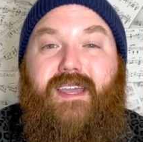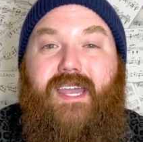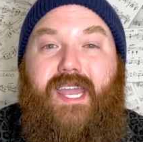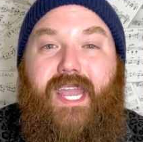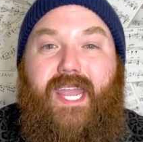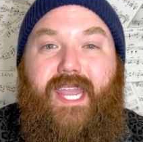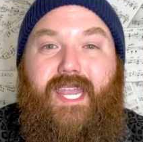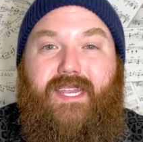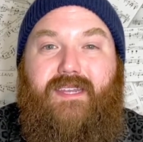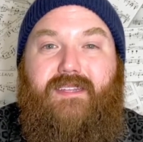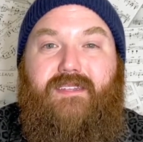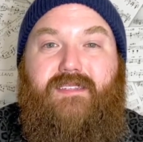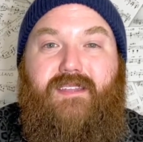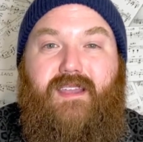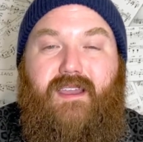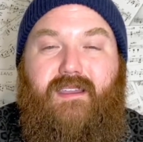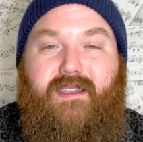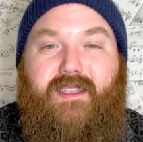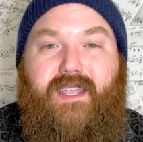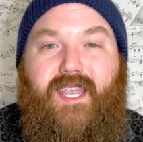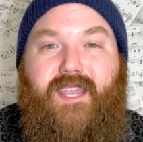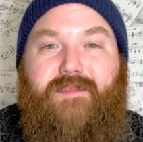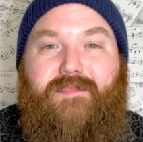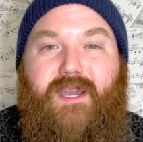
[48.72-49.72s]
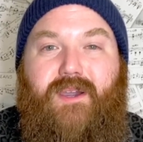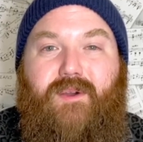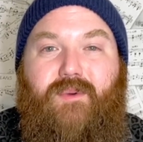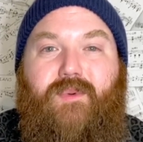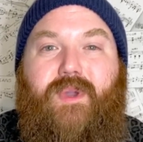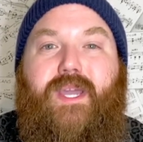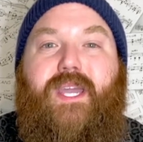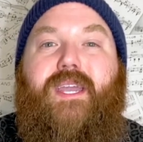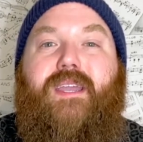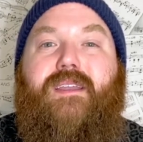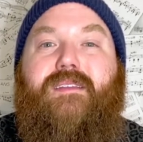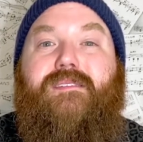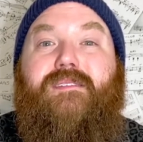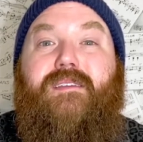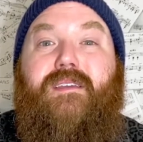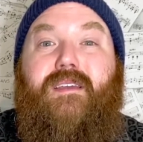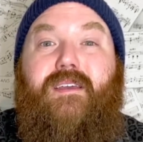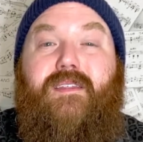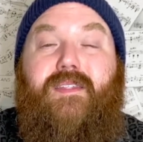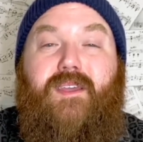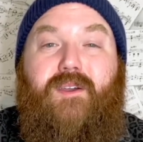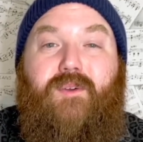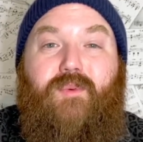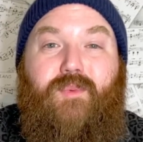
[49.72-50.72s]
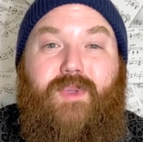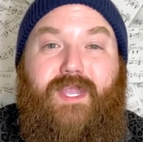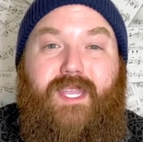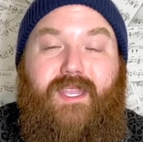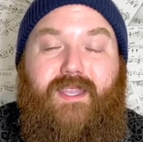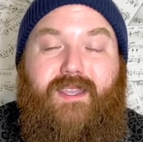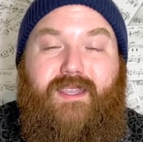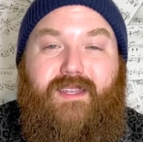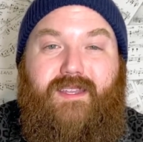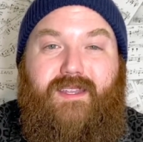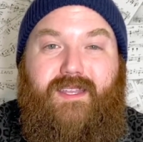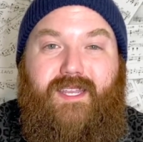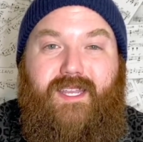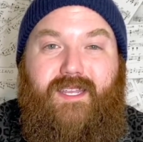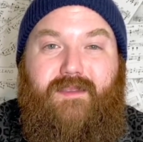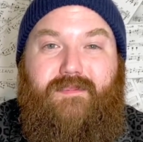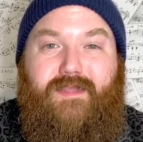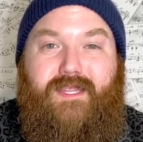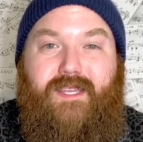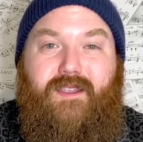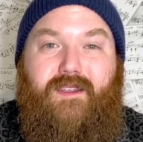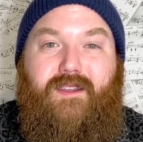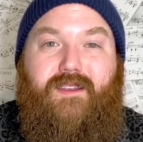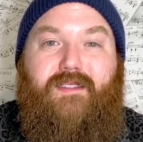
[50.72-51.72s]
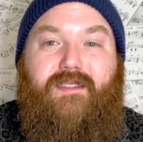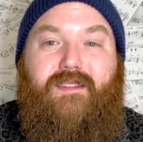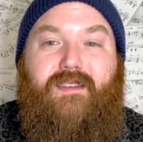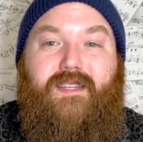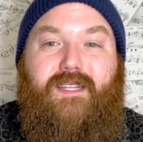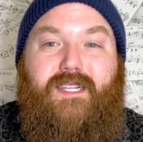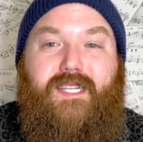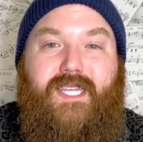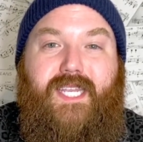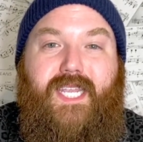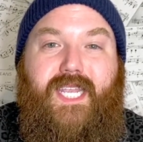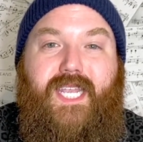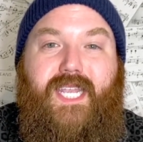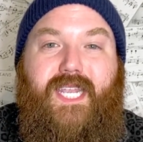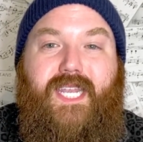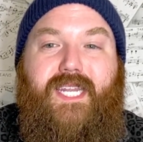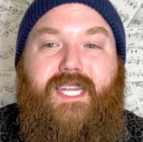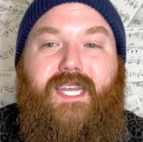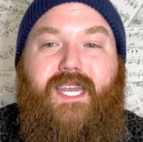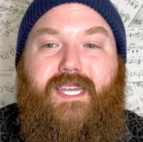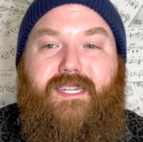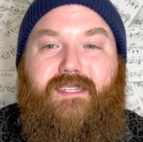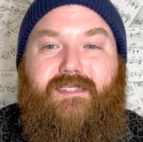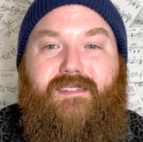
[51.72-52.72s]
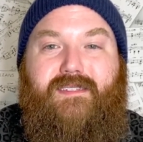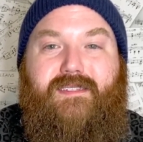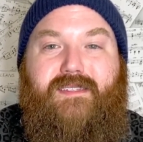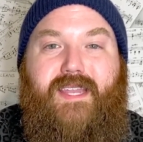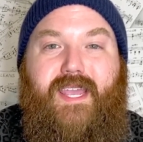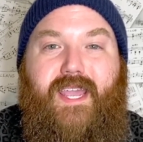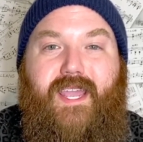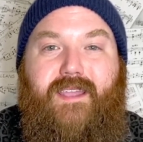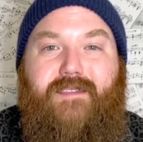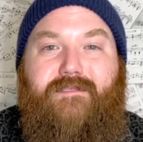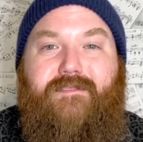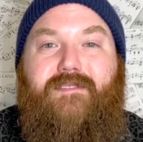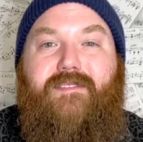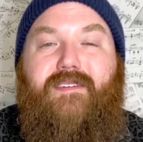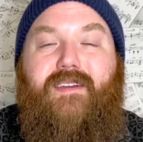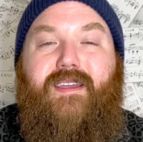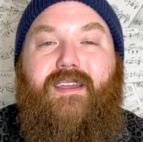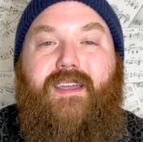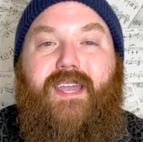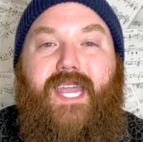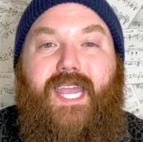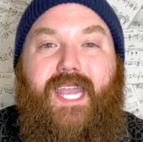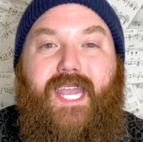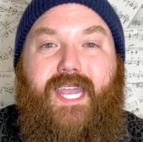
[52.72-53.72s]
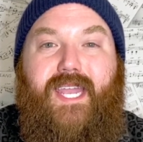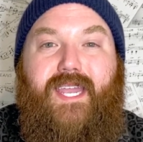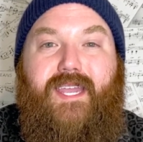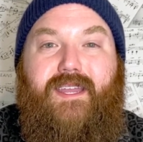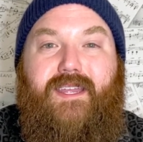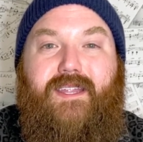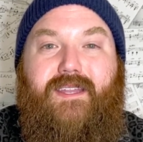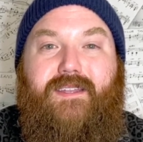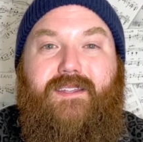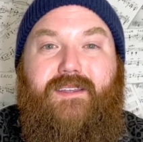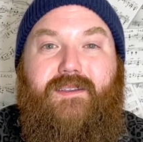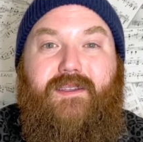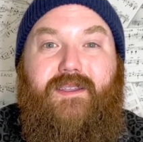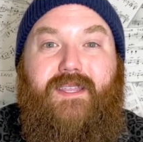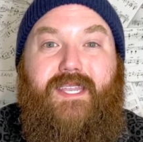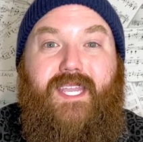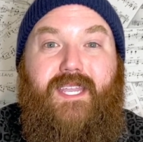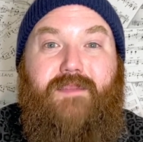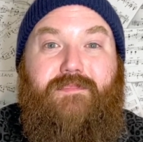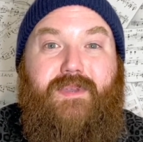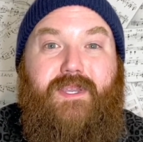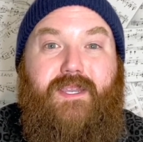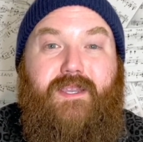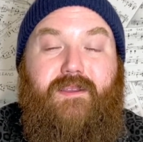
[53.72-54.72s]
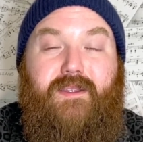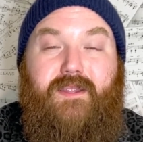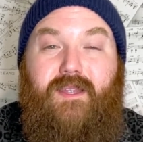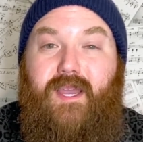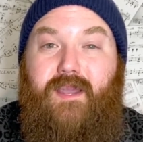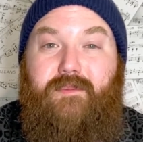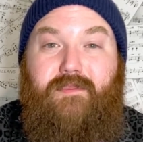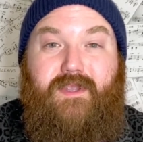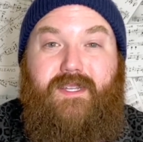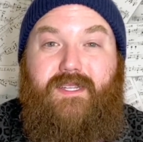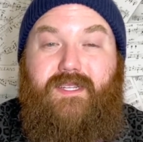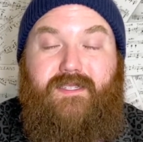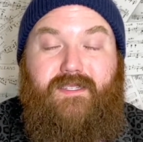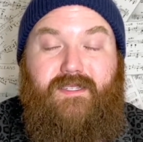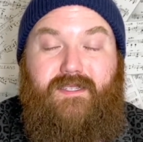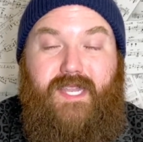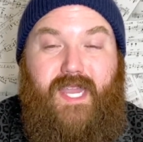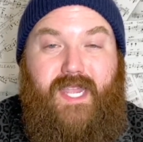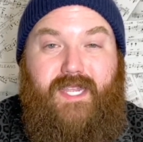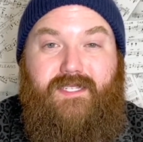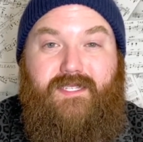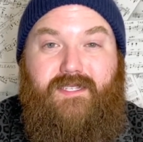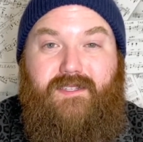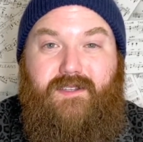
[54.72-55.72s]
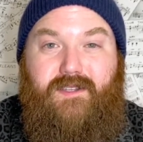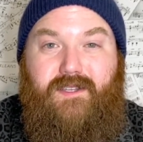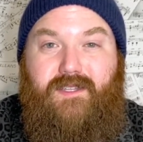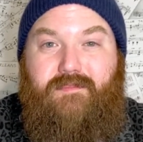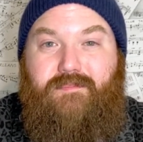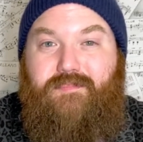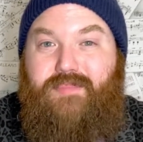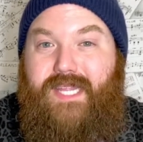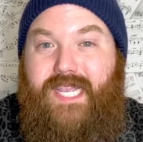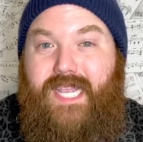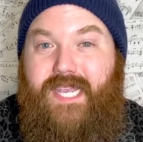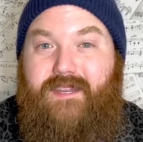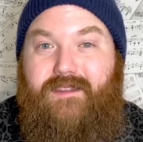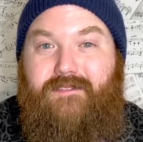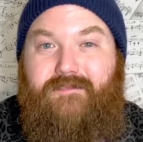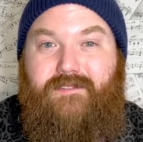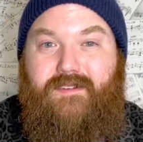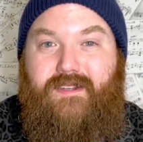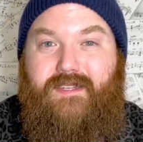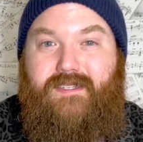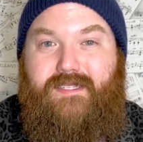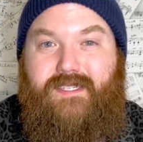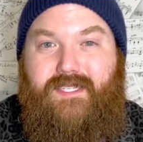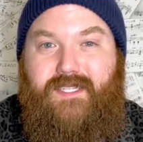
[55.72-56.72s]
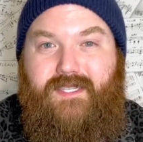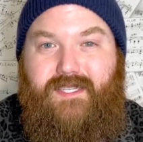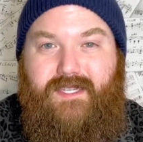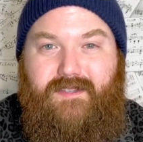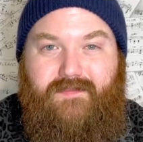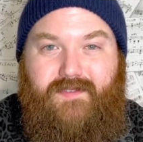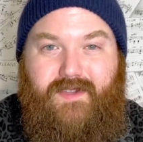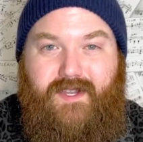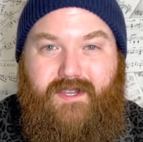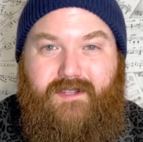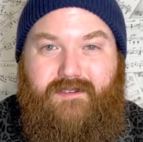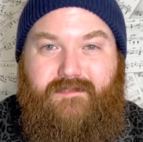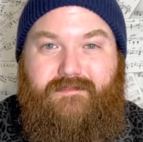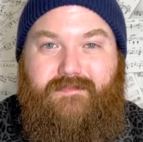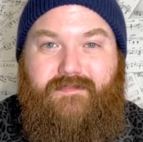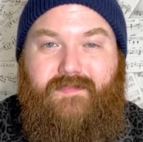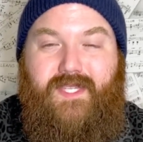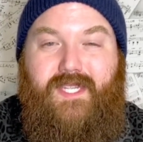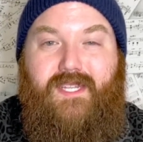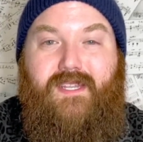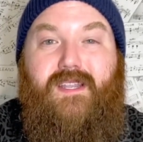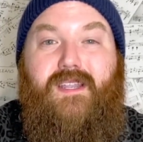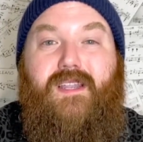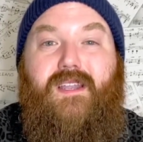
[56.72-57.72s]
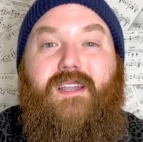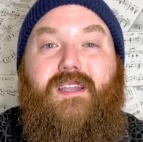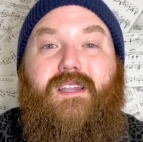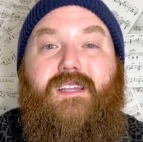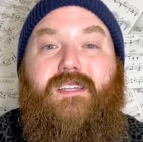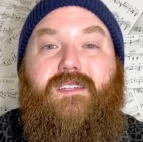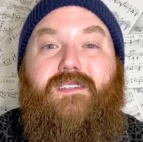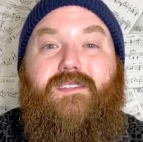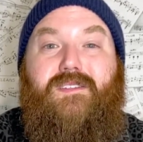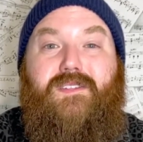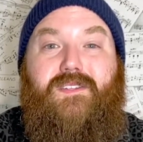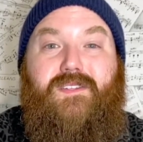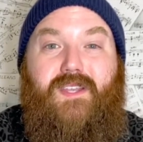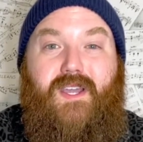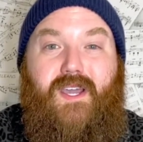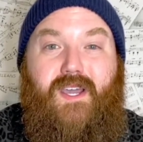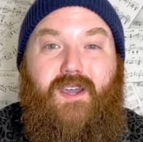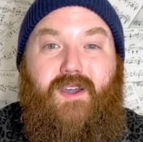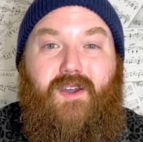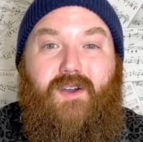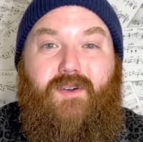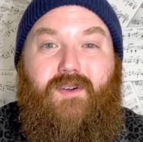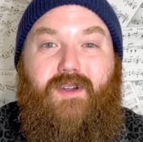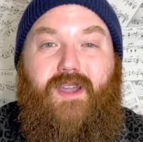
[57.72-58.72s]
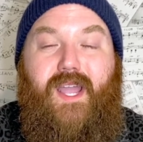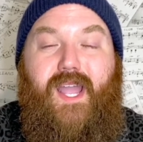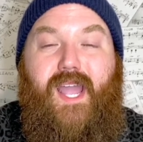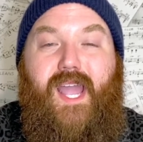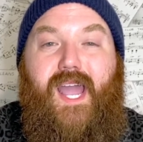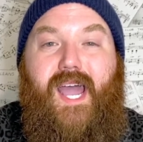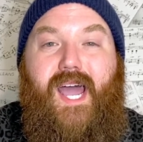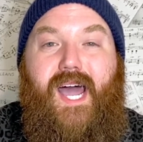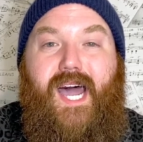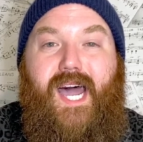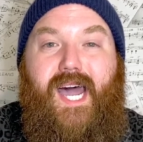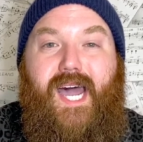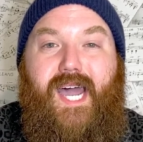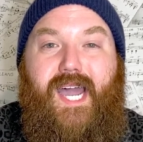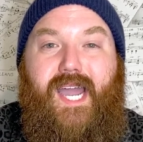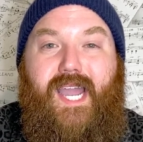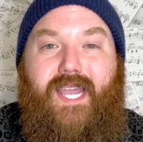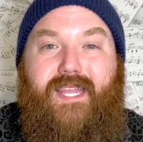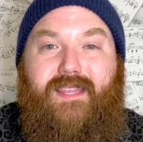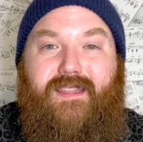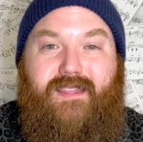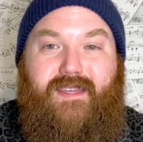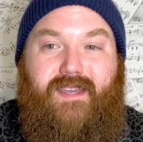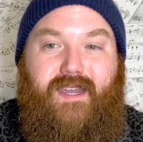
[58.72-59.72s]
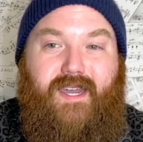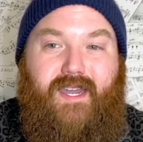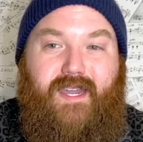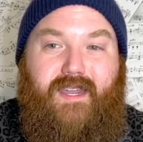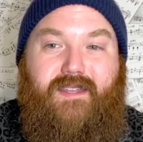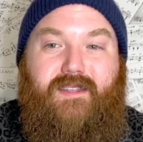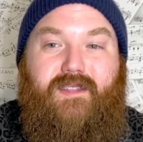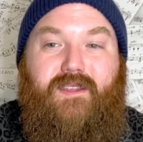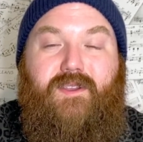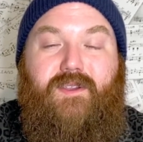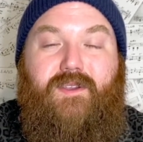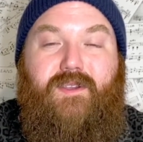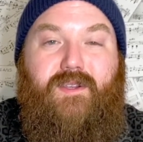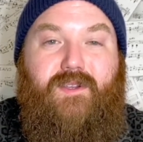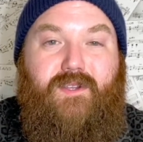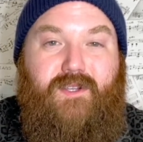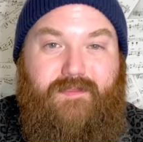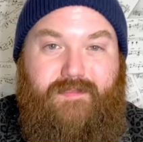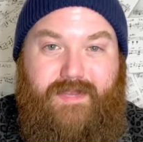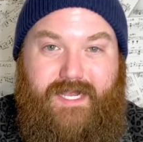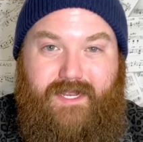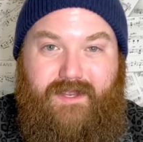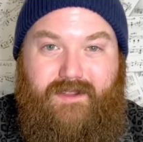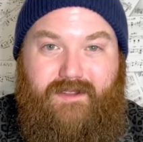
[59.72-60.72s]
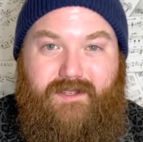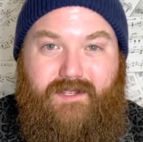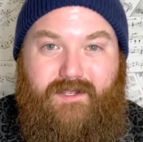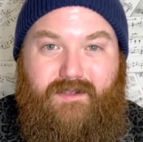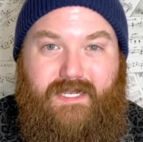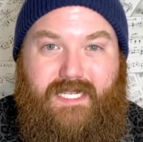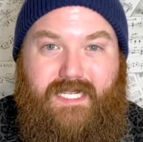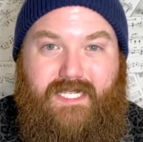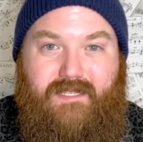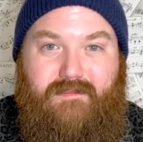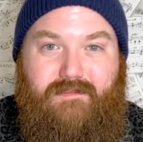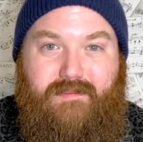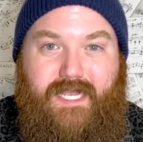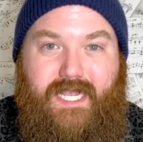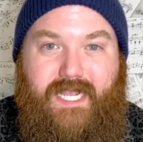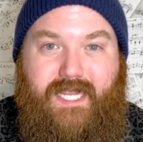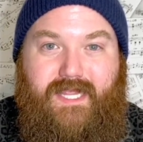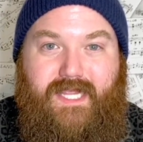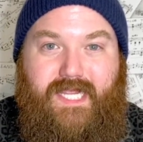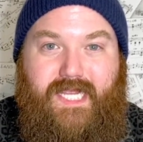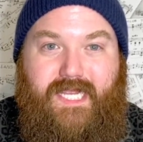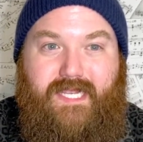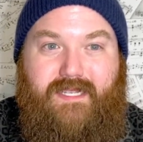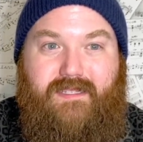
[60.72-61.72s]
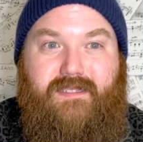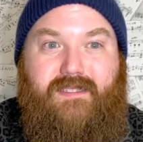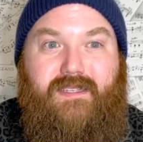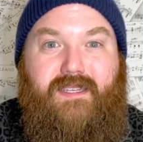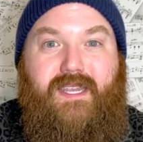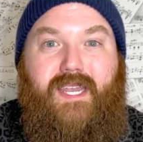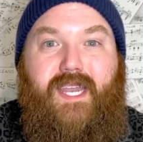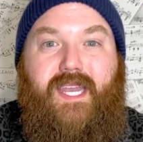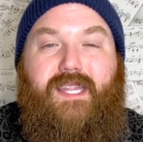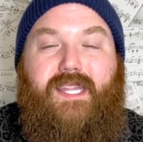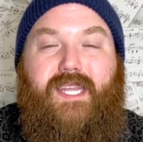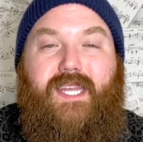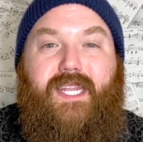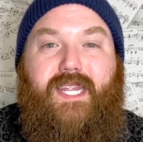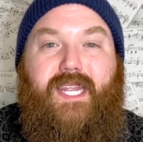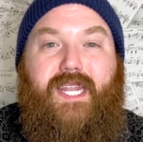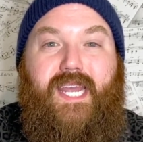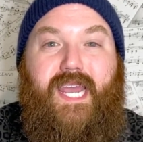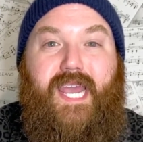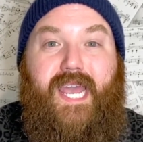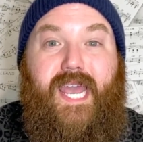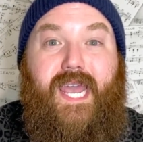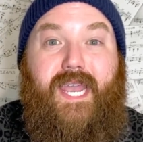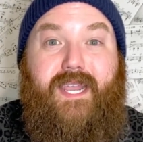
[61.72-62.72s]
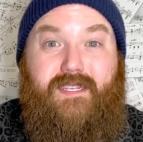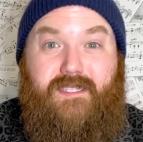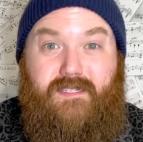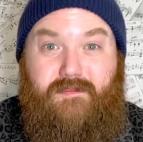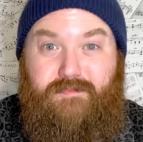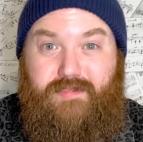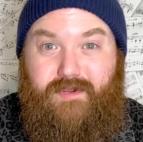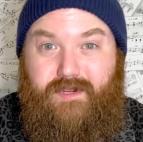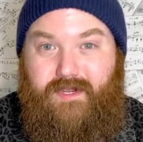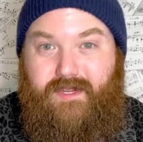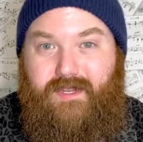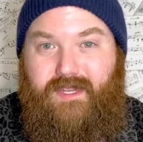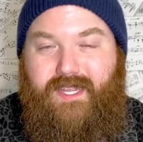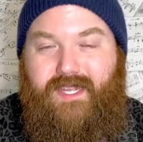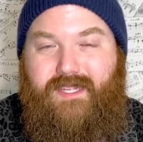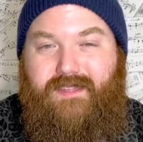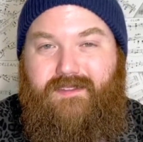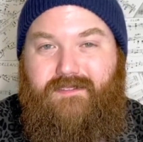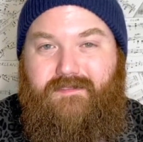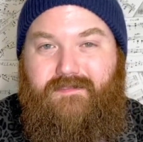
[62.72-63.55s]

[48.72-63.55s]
and talking about ways that we can keep the Earth clean and safe and keep it a nice, good planet for us to live on. So I thought, who better to explain this than an expert in the